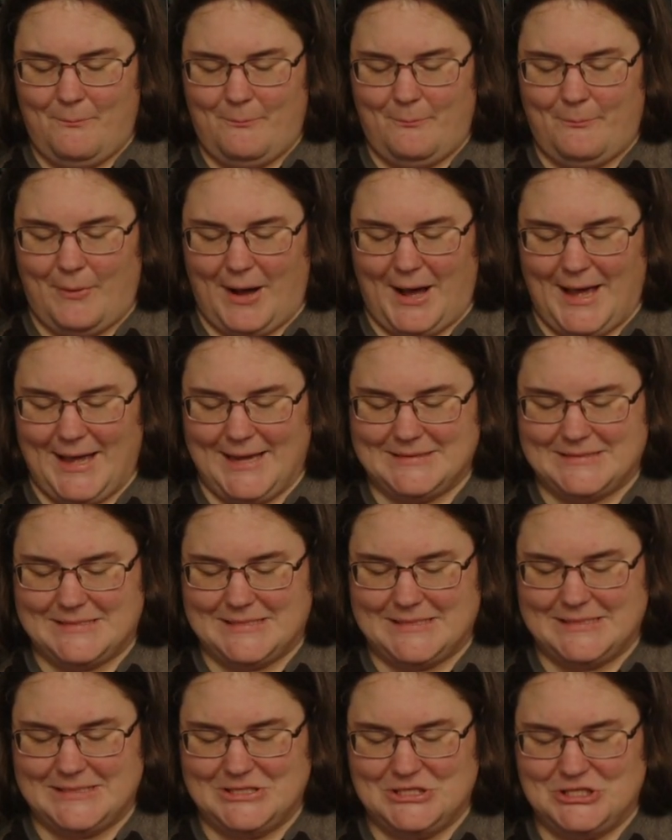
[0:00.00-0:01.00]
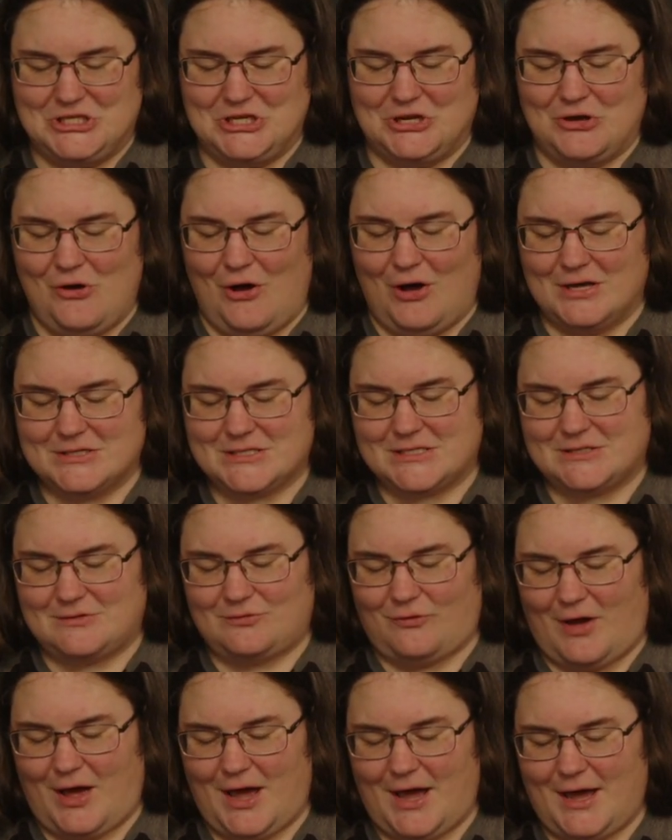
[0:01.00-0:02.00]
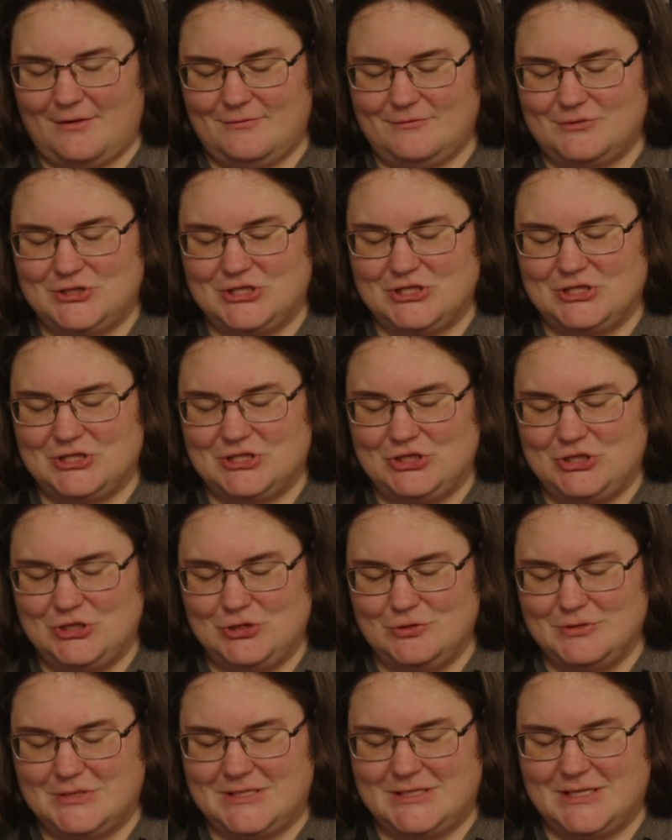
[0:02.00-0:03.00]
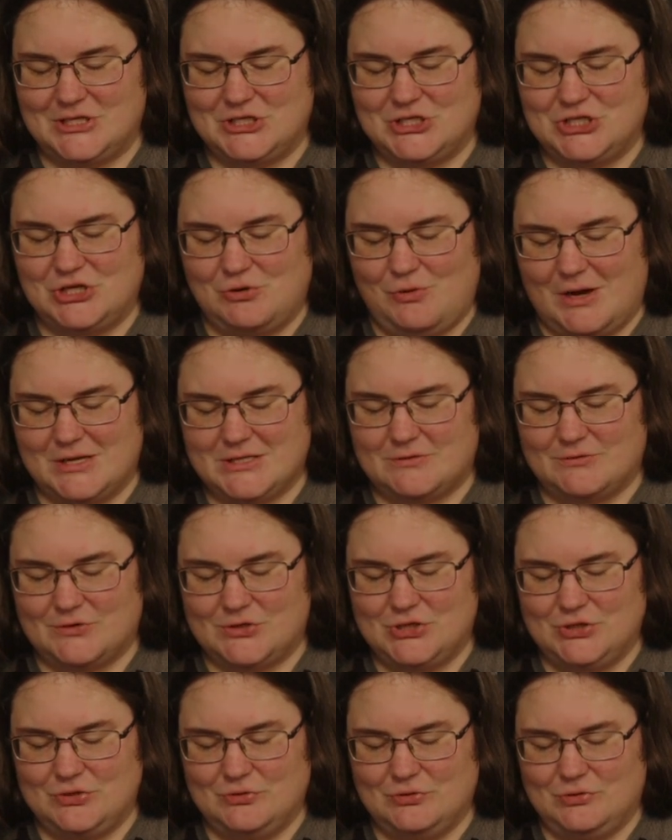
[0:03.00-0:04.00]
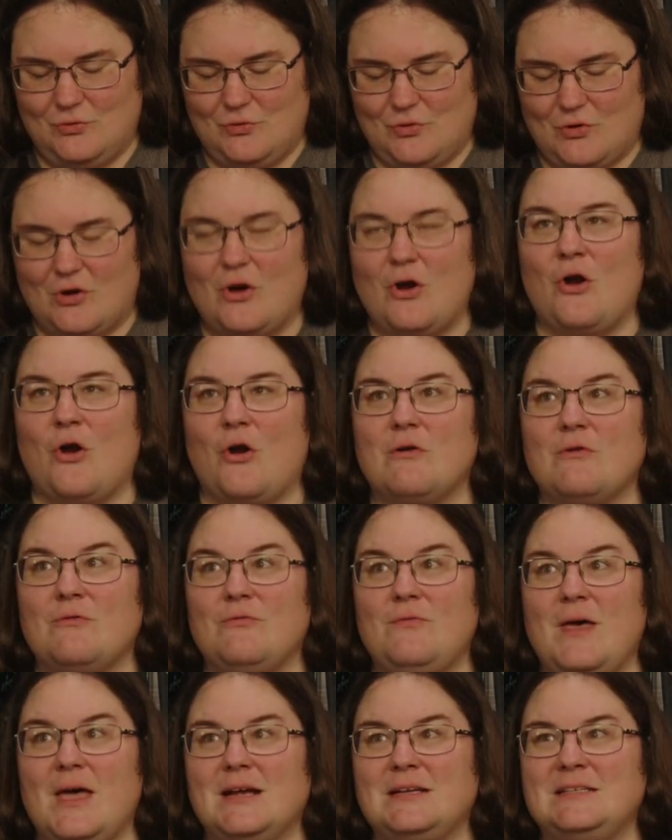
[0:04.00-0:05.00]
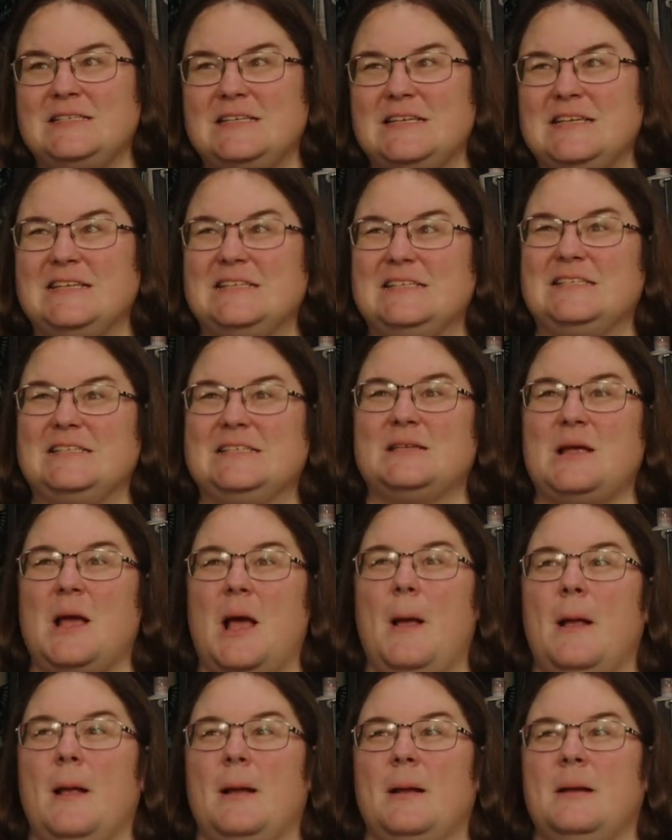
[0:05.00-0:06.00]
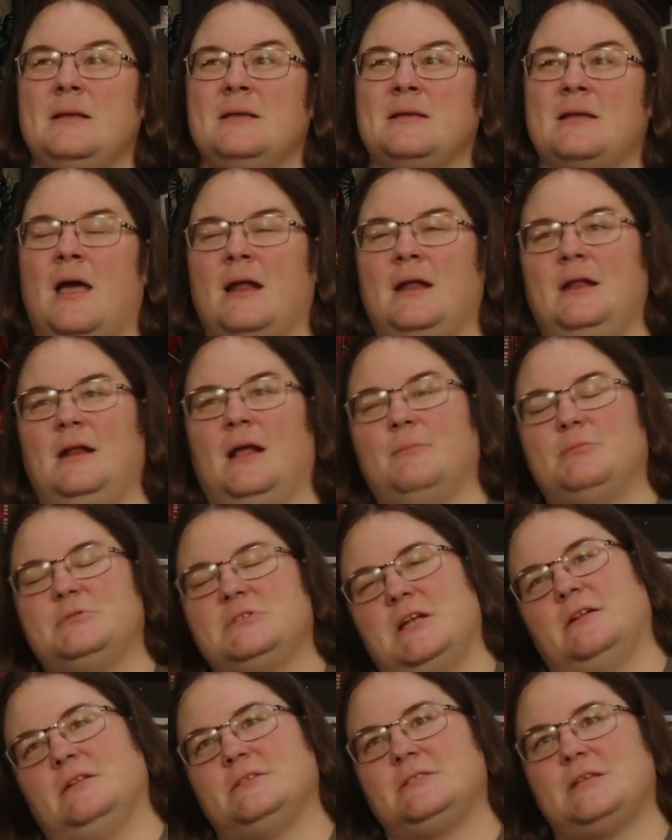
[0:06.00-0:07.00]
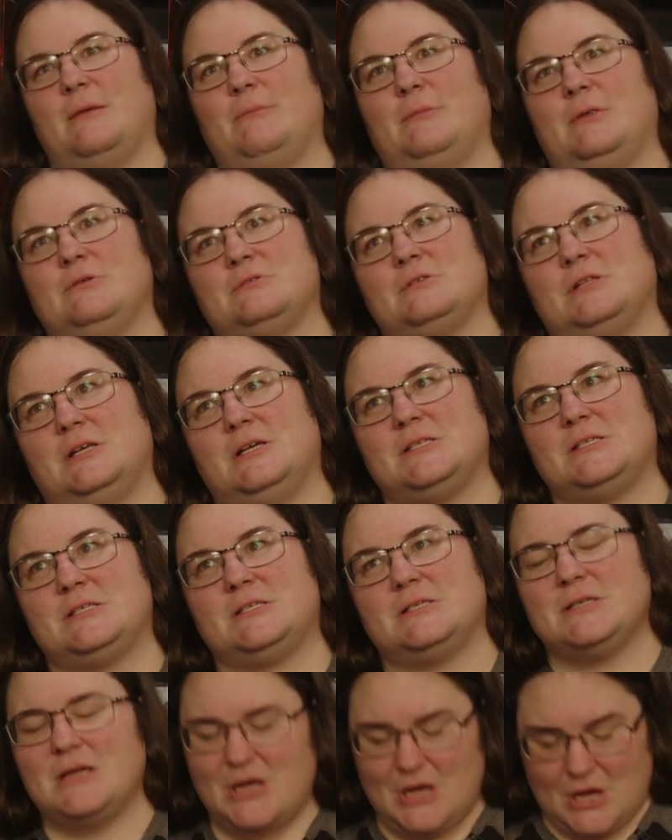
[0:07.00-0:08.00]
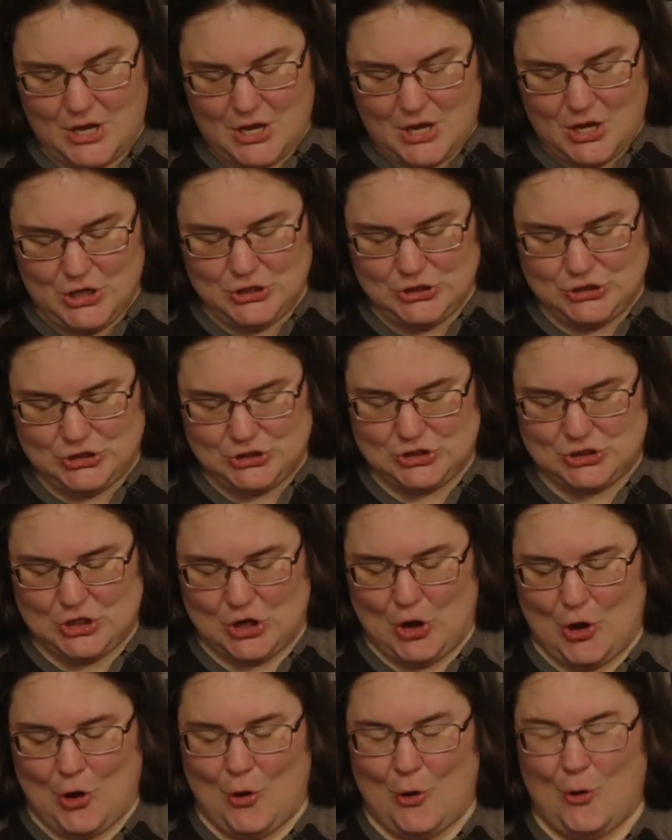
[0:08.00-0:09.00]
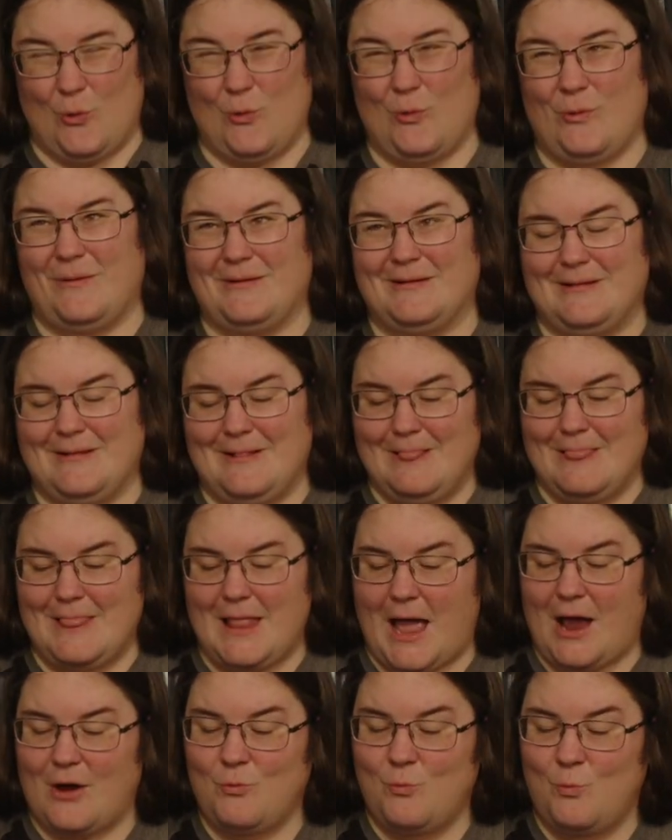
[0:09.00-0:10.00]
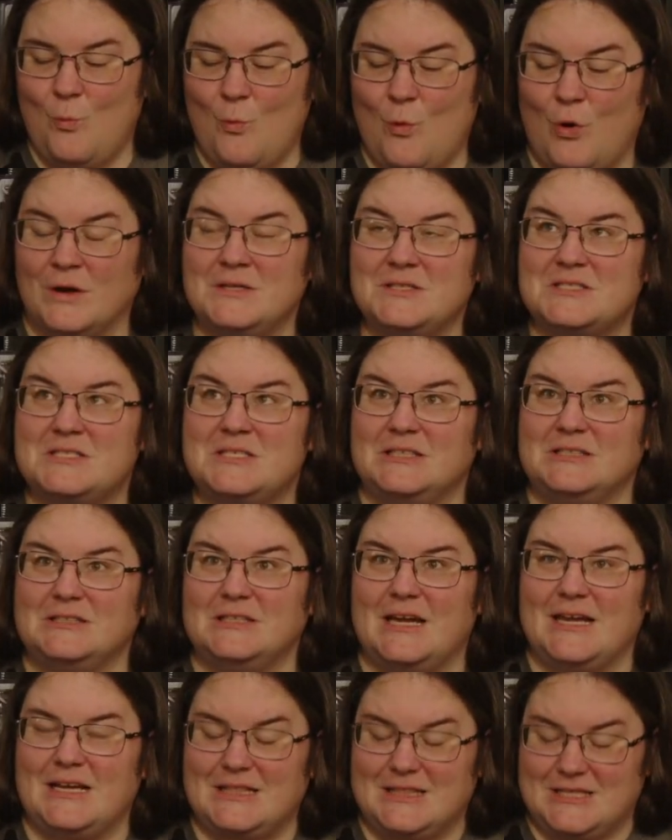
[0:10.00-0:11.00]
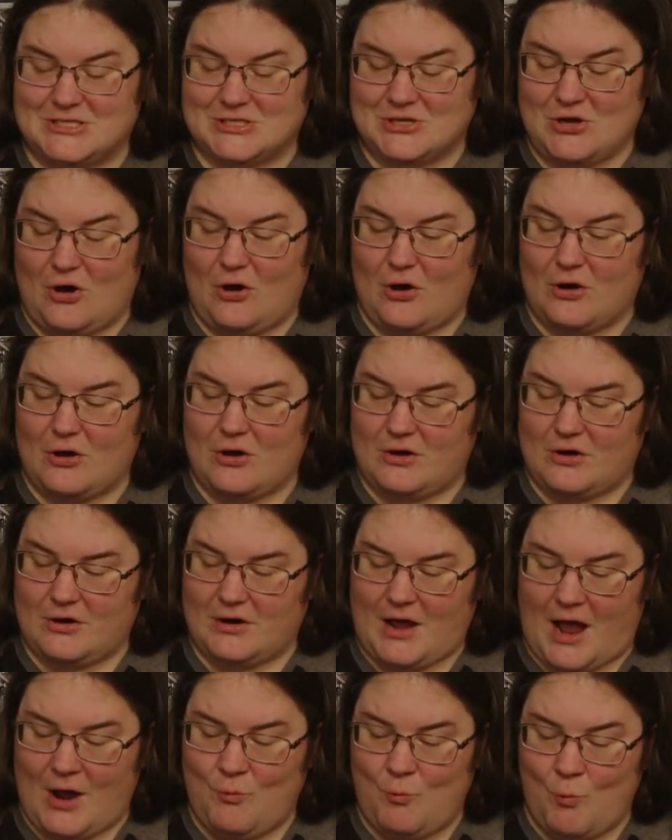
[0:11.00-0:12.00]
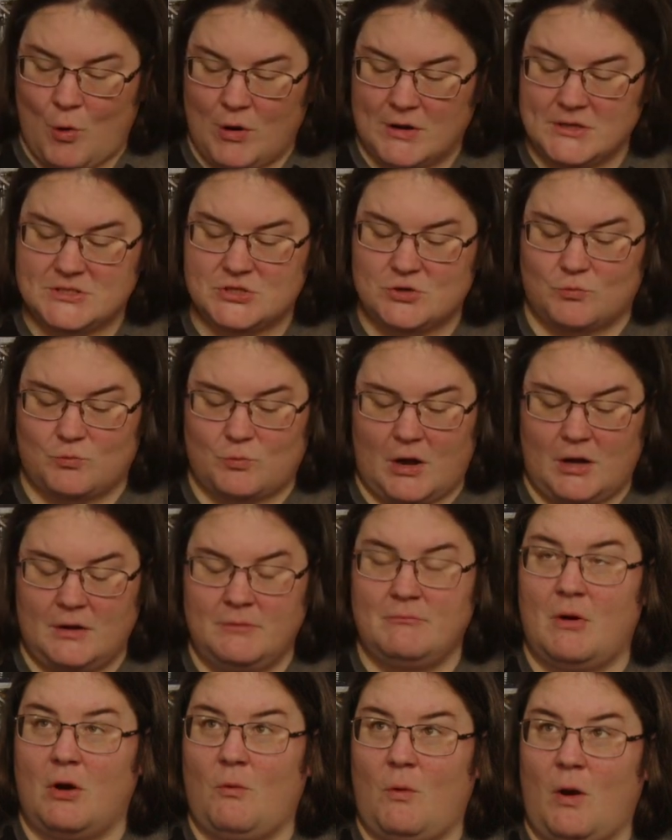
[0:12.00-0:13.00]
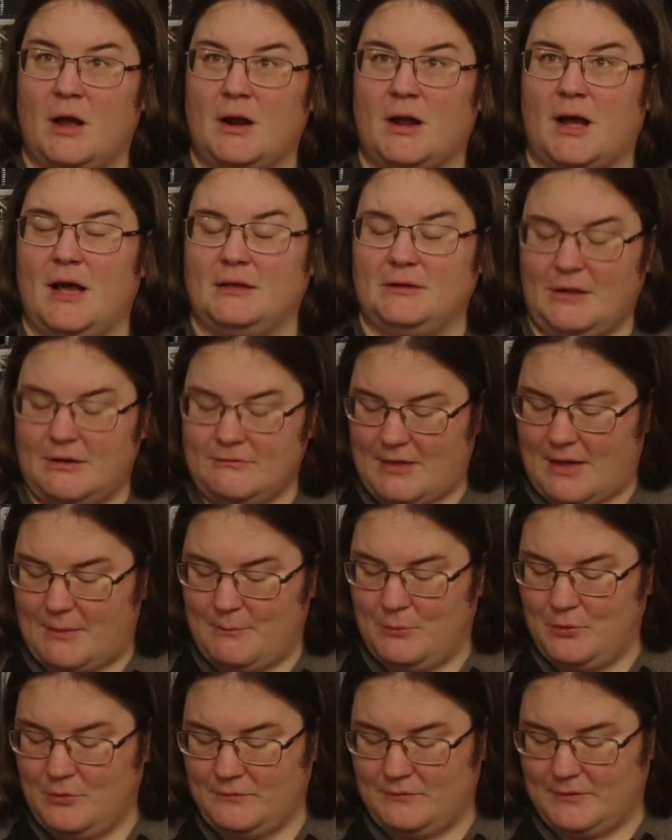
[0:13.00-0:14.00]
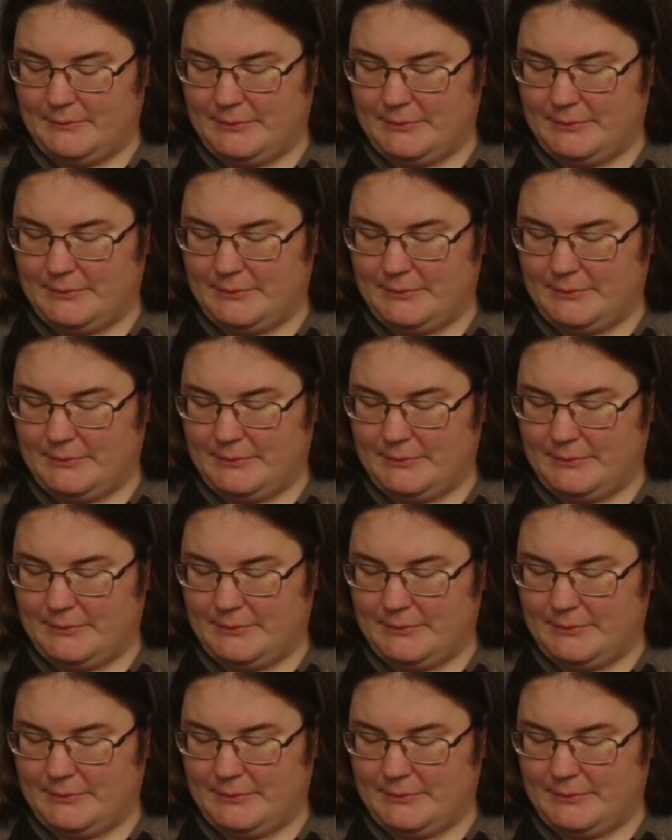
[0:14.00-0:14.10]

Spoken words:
But she costs 5. She's a 2/6. She quests for 2 lore. Her effect is 99% of the time useless. So I want to like this card. I want to run Moana. I love that movie,